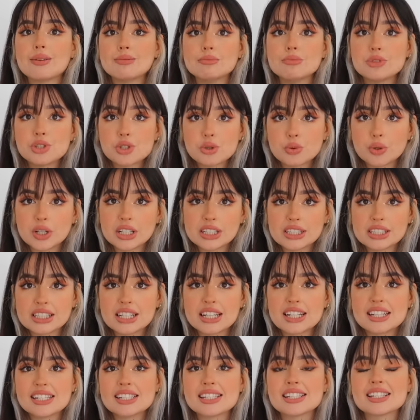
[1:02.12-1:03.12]
I'm doing
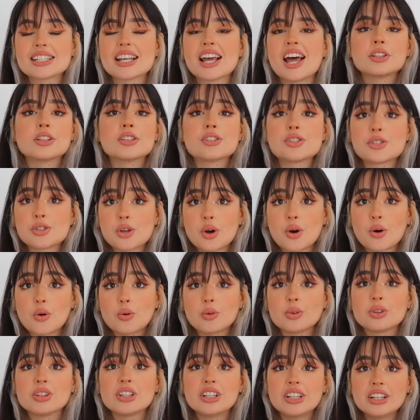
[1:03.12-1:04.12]
this.
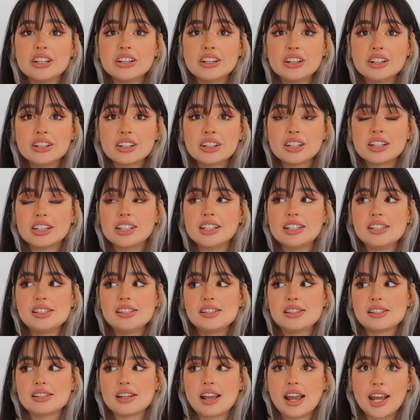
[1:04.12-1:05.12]
So the year
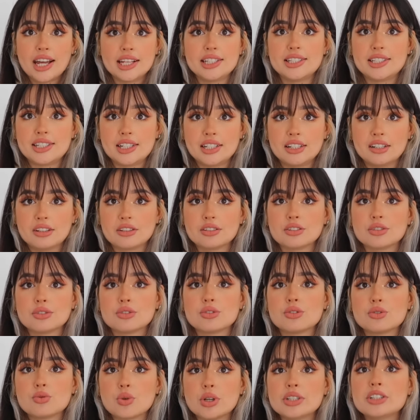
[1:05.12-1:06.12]
is ending.
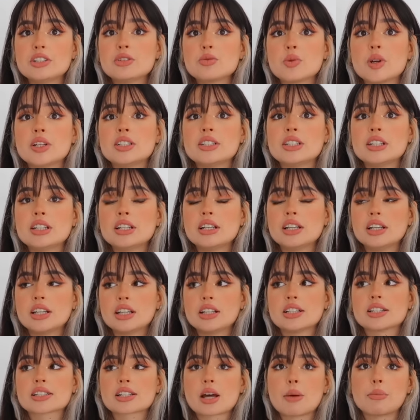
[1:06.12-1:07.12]
2020
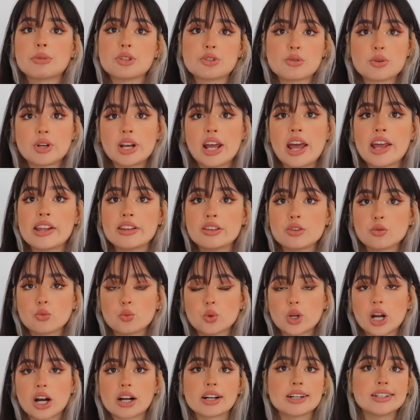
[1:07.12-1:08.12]
is coming to an
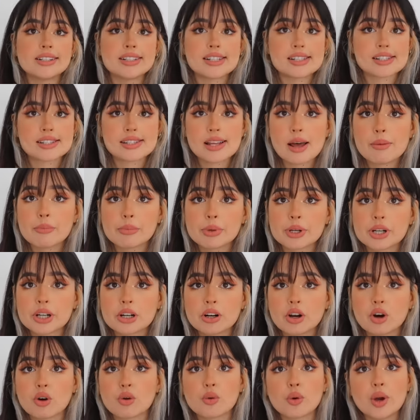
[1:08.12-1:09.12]
end. We are in
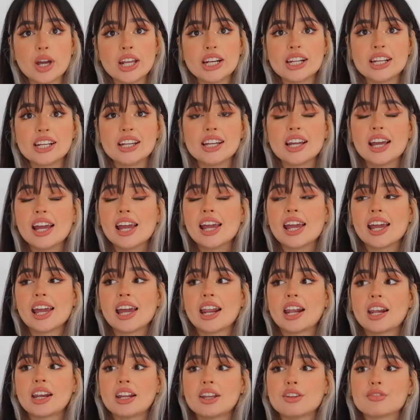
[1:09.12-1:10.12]
December already
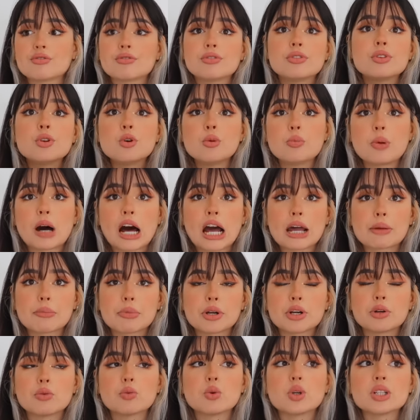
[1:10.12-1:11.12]
and it flew by,
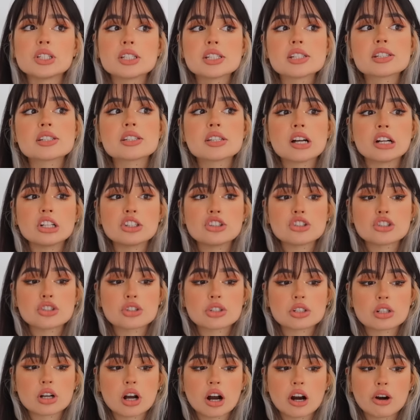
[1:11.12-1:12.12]
but it was
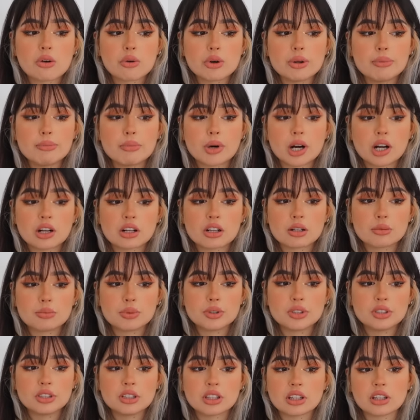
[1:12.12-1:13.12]
such a
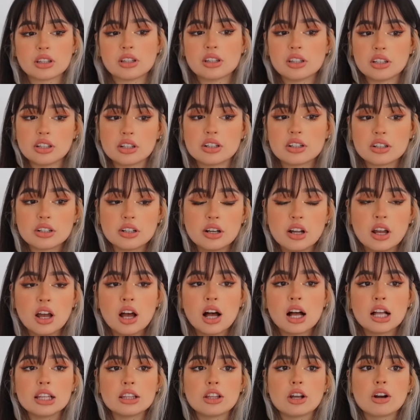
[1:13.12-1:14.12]
remarkable year.
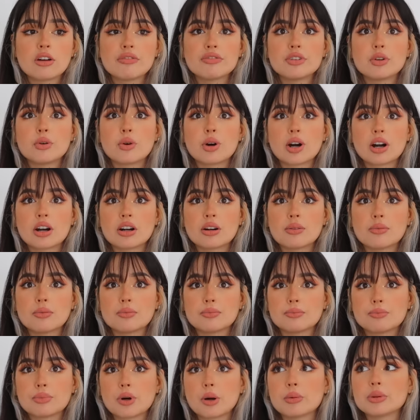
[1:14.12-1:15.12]
A lot of you are
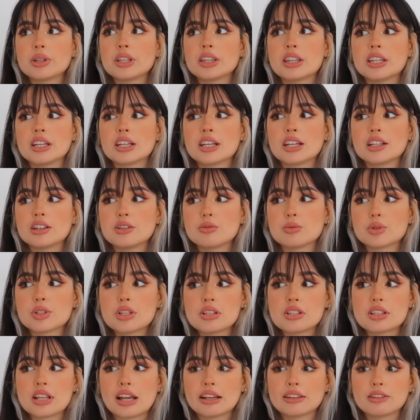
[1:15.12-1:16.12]
probably thinking it
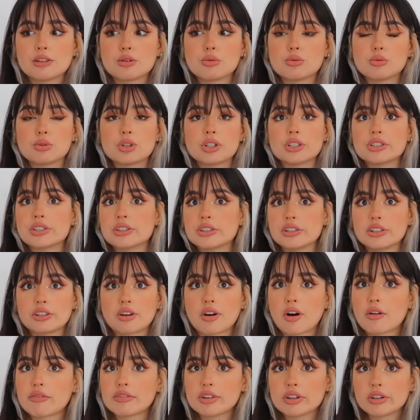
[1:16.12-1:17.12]
was like the worst
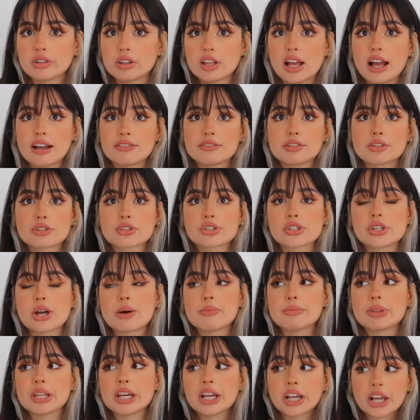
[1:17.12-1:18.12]
year of your lives or
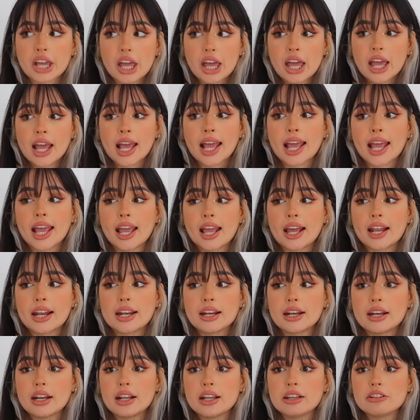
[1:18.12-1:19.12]
something,
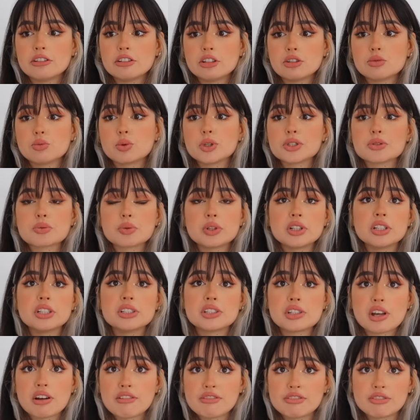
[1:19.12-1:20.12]
and it was
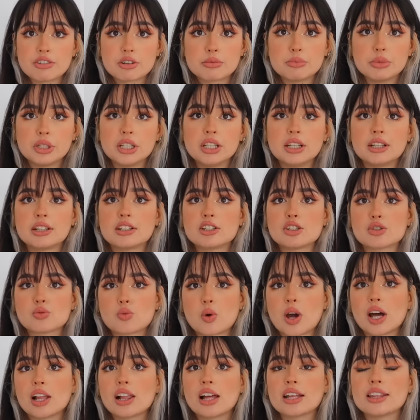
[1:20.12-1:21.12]
really tough for me as
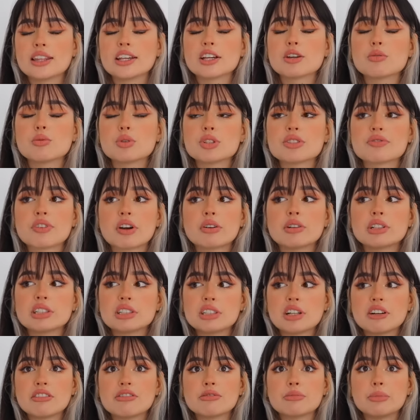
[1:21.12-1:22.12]
well. I think it was very
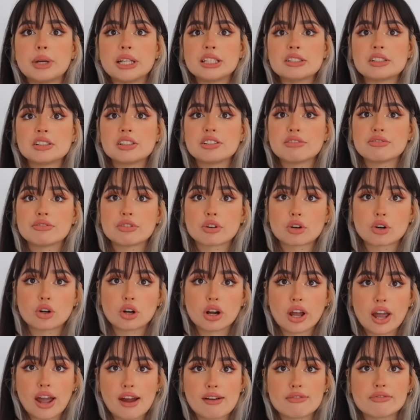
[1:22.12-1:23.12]
tough mentally
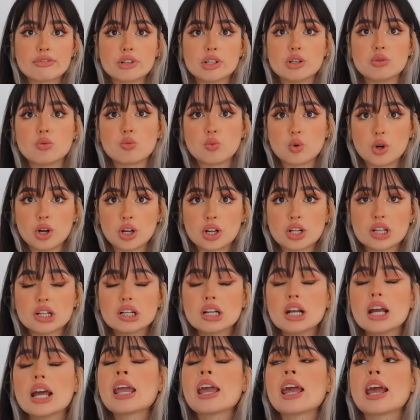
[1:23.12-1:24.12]
for
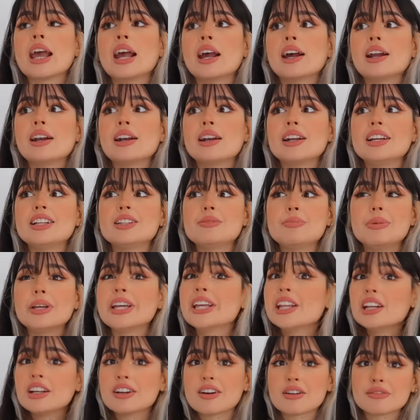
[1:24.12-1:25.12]
everyone. And in the
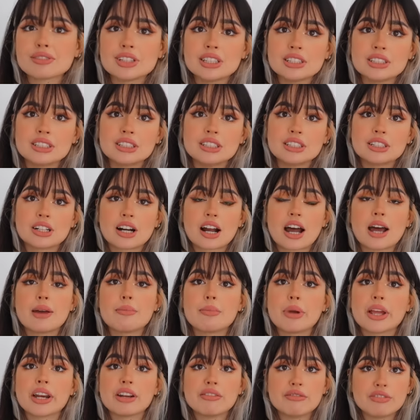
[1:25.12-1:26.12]
beginning of this year I
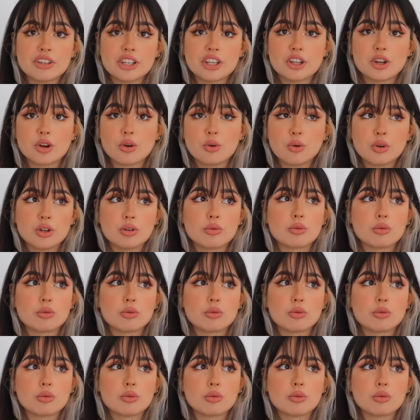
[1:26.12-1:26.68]
made a video.